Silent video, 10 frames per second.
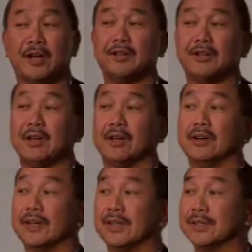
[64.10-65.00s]
do here
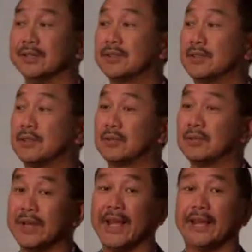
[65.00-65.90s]
is
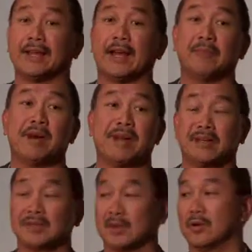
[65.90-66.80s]
create that
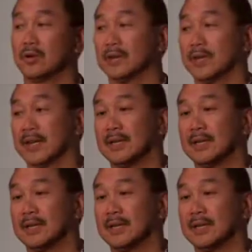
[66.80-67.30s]
abundance locally.